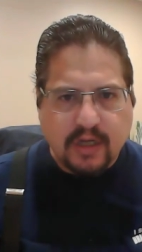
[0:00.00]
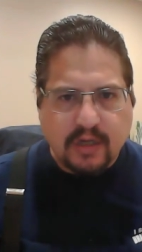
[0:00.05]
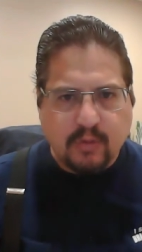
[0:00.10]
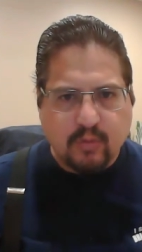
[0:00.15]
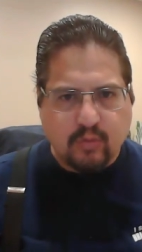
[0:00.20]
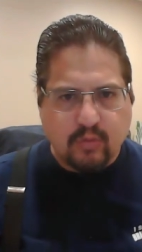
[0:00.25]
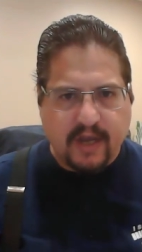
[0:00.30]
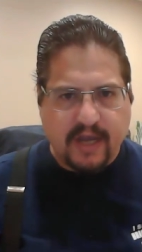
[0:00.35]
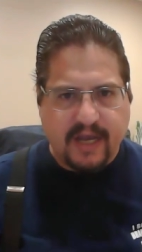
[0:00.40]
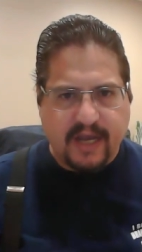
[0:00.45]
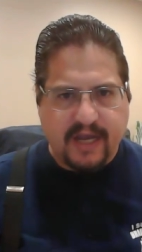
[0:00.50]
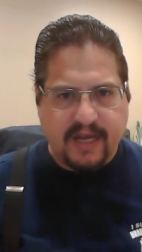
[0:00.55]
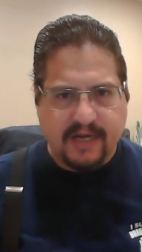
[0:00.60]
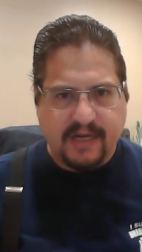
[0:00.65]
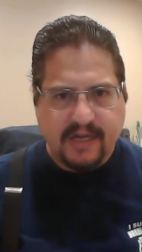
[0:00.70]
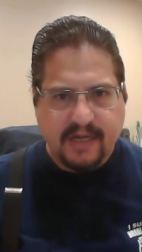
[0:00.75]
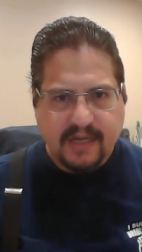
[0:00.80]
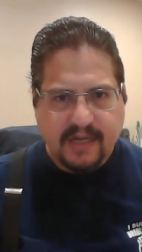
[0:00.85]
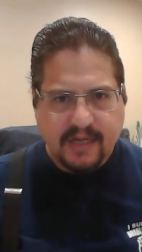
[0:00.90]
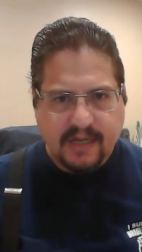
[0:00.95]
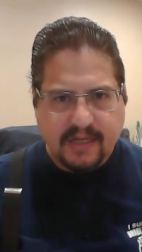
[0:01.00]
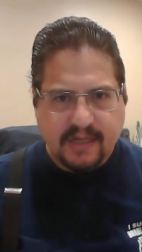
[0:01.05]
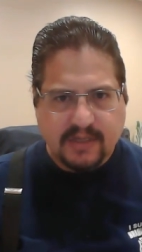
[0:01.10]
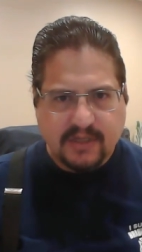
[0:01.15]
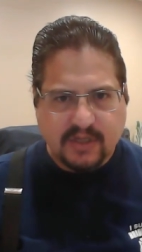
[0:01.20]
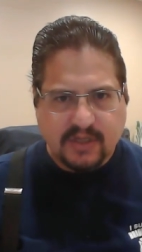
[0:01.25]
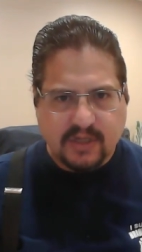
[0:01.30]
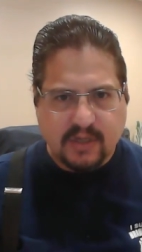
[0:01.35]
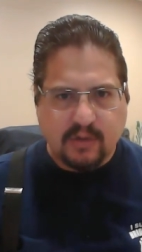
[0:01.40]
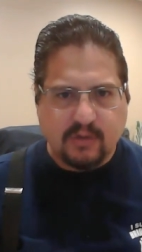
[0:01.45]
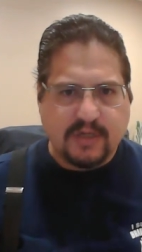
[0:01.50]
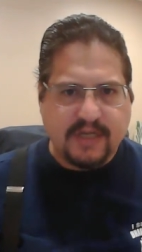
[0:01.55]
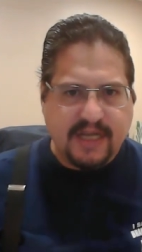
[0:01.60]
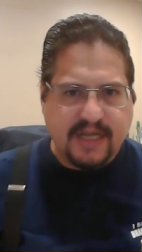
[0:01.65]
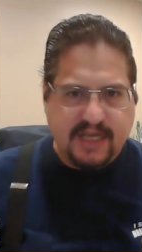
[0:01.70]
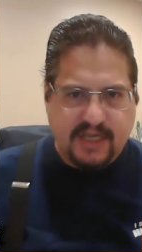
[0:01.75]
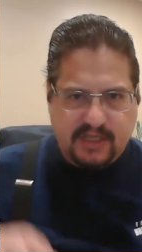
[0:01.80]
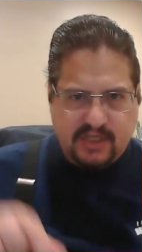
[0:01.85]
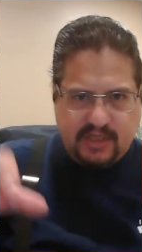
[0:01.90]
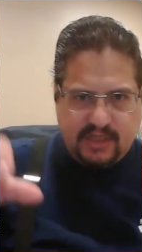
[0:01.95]
right? So
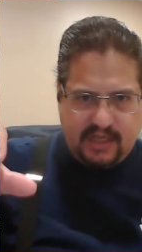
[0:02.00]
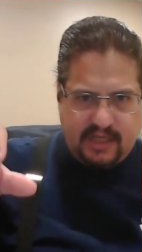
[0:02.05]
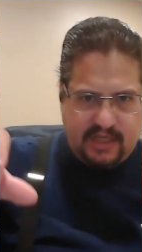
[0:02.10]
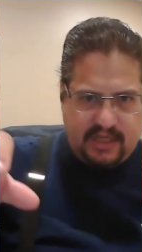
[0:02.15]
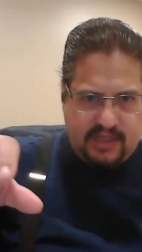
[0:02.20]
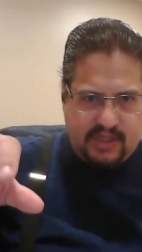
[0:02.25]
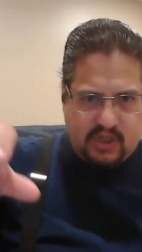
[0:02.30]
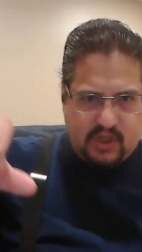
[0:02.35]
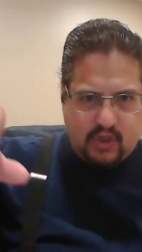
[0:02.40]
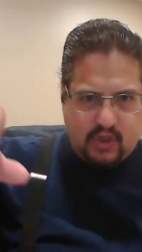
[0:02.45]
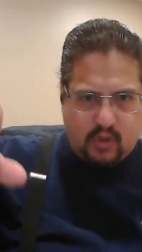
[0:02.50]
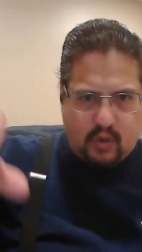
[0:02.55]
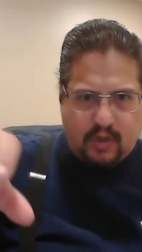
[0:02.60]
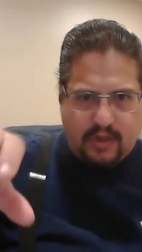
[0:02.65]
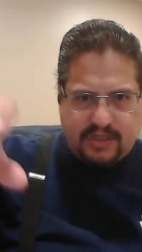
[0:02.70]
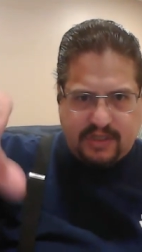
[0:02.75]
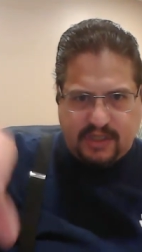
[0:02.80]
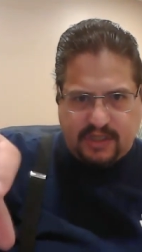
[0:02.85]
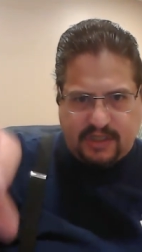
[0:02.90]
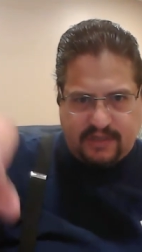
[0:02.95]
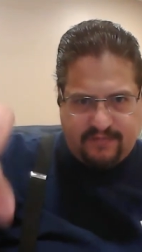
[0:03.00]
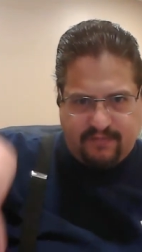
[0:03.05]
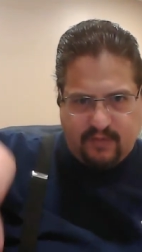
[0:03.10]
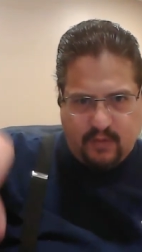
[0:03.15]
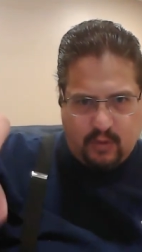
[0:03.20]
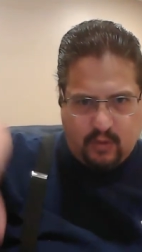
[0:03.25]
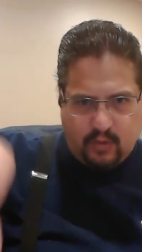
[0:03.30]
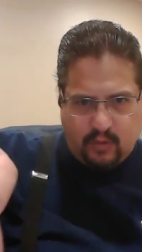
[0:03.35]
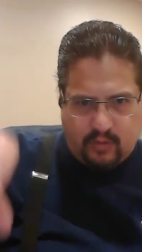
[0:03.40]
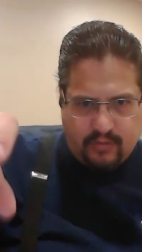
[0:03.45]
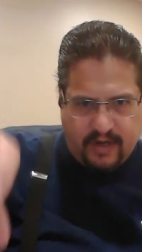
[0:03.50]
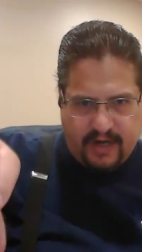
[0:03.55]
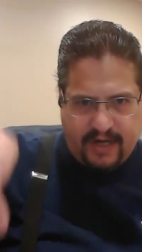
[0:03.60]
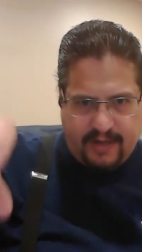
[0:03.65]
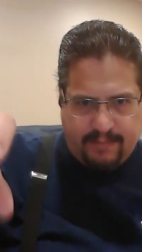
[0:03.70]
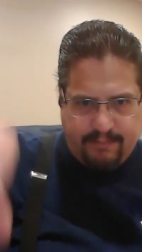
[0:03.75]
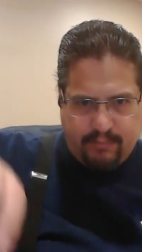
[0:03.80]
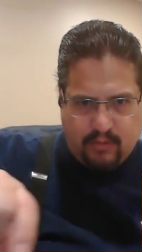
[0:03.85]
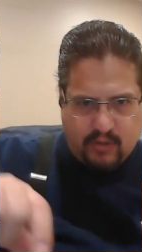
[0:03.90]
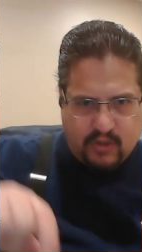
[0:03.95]
he salts his food, right?
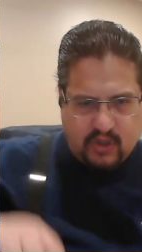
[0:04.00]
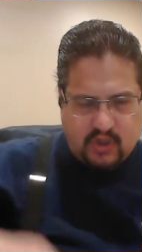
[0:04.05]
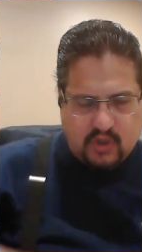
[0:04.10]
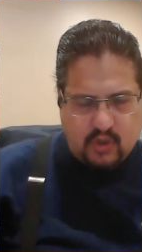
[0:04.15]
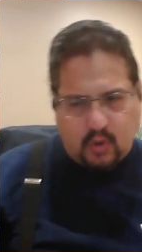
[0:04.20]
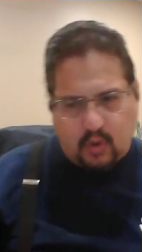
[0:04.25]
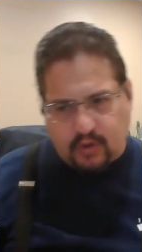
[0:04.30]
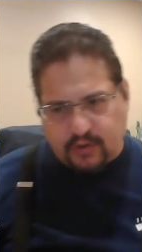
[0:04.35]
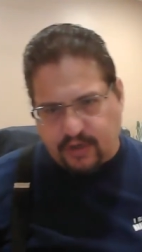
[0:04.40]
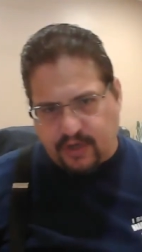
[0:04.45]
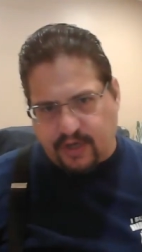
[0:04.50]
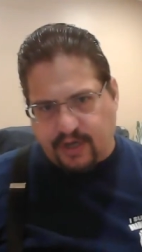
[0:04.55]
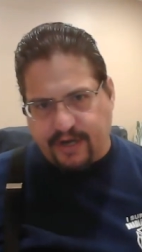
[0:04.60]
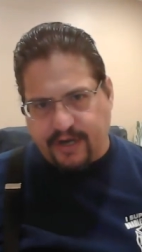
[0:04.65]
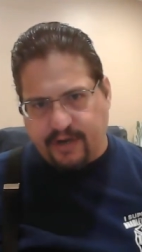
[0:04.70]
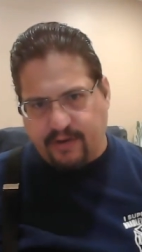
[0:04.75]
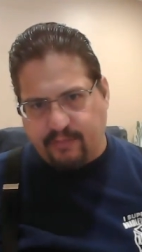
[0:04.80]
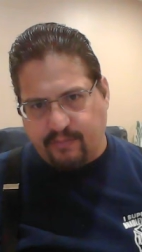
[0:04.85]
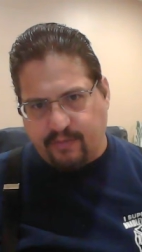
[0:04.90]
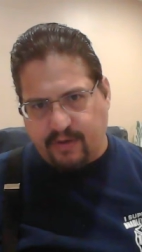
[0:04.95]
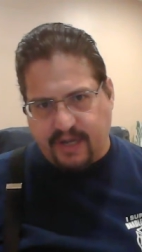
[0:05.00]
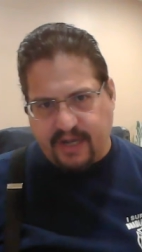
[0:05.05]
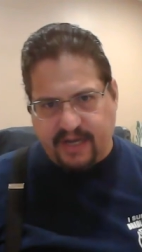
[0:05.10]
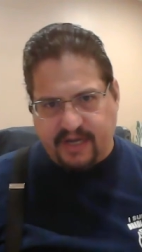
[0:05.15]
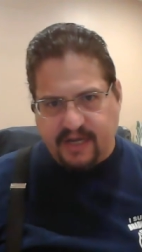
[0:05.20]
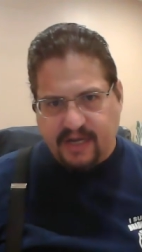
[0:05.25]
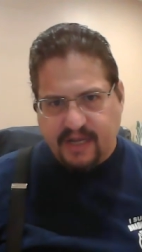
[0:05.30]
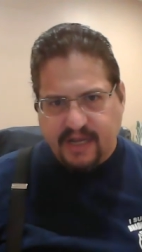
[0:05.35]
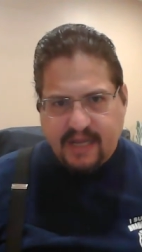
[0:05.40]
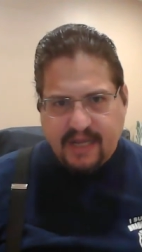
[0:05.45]
He pours salt on it, right?